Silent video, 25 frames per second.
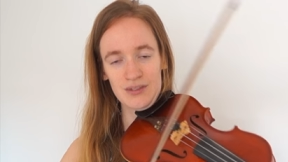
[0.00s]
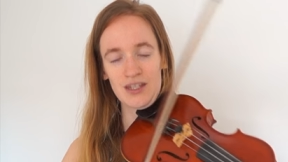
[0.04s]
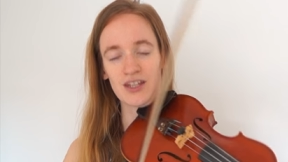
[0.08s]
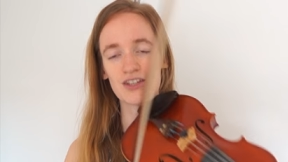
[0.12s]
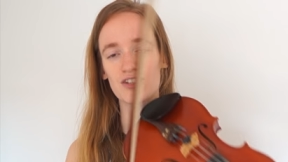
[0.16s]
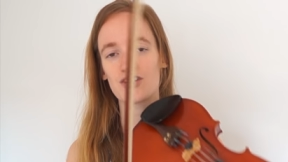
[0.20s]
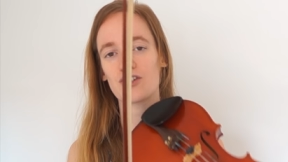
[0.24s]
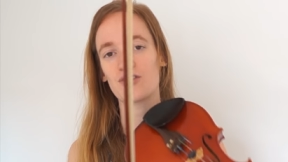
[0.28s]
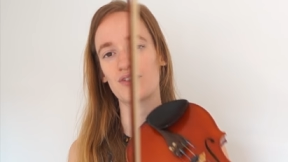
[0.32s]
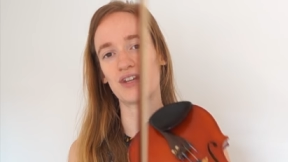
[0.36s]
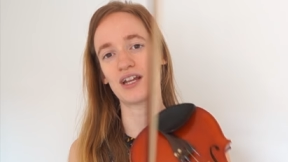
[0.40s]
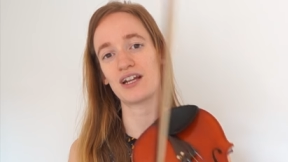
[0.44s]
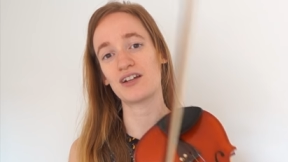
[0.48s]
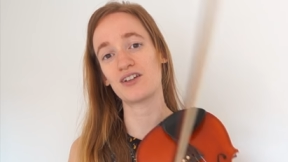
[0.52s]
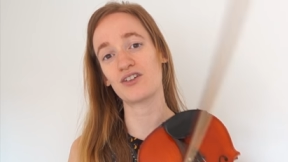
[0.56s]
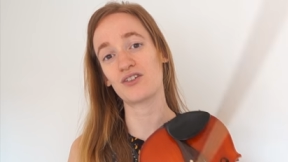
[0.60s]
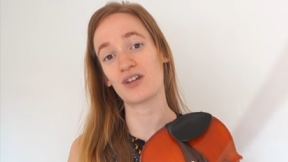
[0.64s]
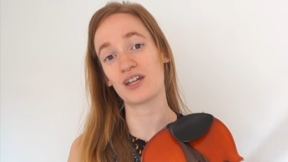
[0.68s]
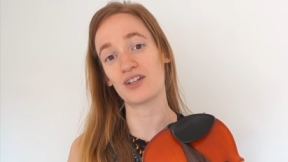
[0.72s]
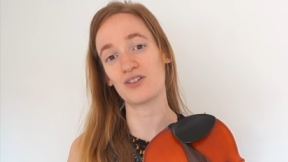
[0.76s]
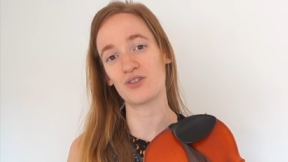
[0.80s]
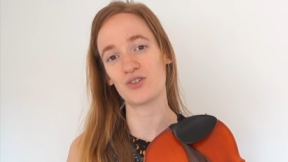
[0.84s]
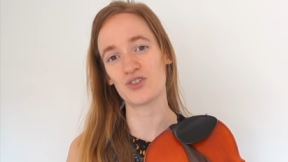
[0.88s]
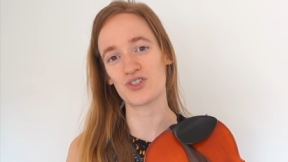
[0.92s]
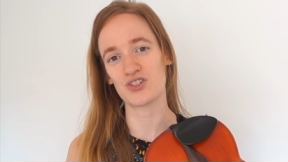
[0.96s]
So there you
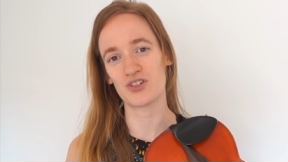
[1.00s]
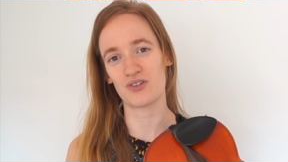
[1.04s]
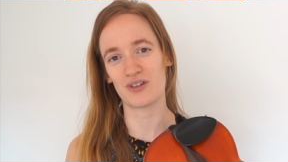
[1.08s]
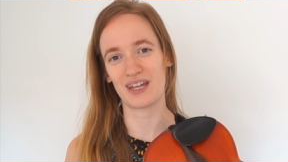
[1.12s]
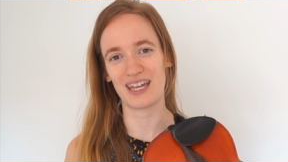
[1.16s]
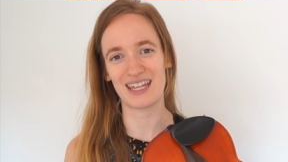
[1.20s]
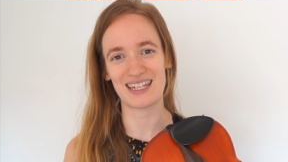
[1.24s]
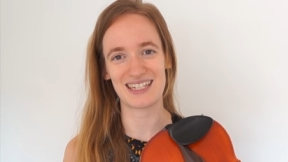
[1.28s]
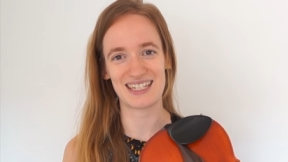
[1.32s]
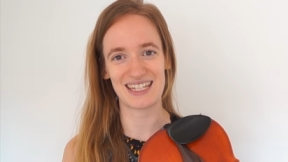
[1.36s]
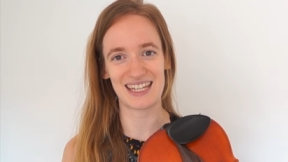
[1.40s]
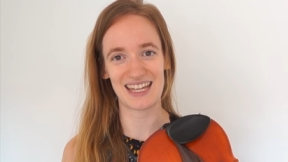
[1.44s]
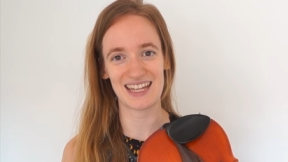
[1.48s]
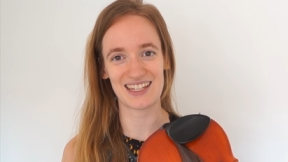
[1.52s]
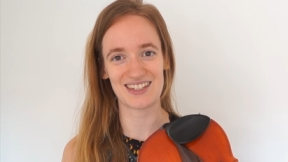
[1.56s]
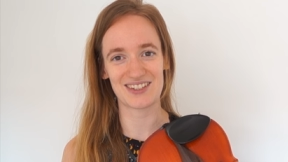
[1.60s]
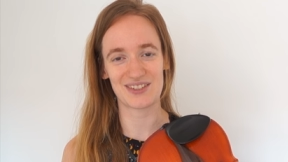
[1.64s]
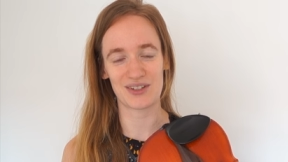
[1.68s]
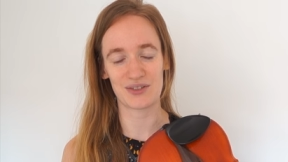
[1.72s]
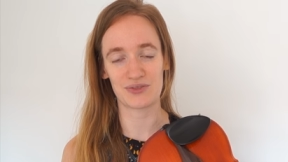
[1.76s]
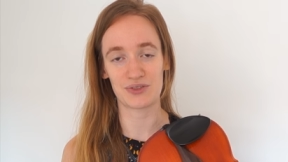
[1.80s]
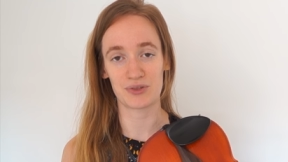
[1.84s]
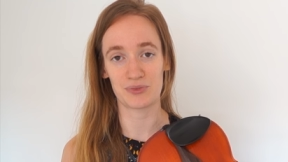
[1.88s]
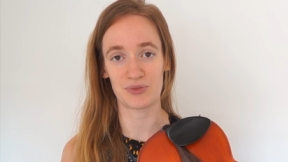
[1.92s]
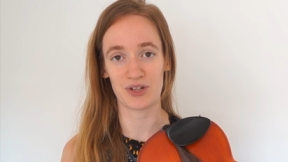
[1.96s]
can also add the
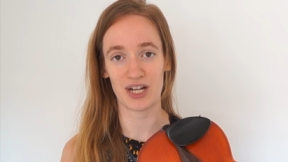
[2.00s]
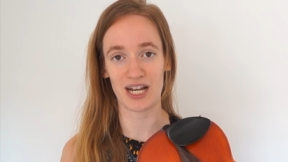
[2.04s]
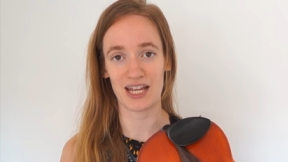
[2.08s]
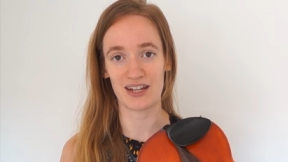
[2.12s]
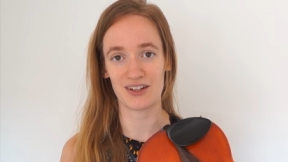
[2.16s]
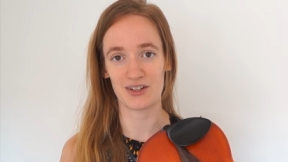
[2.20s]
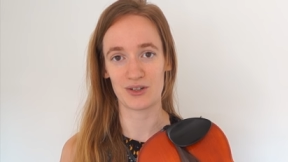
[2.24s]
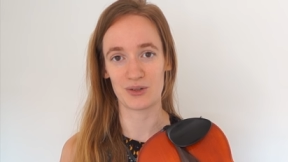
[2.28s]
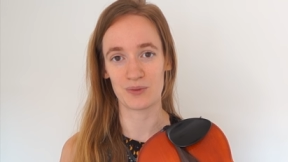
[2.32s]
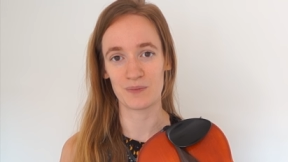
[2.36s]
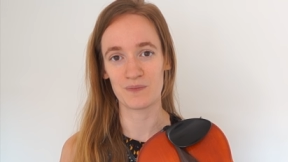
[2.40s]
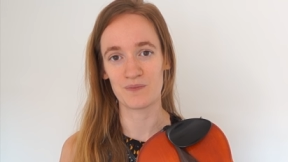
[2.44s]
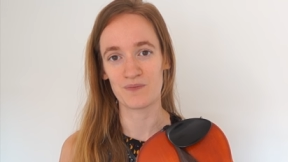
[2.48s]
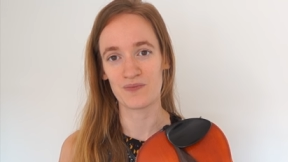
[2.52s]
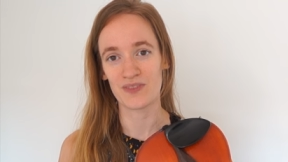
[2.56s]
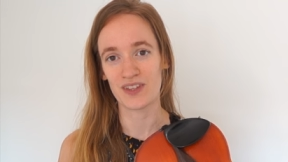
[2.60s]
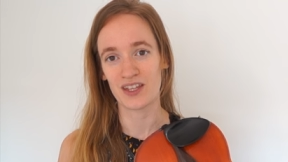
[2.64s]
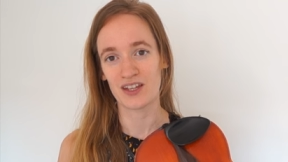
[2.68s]
extra vibrato.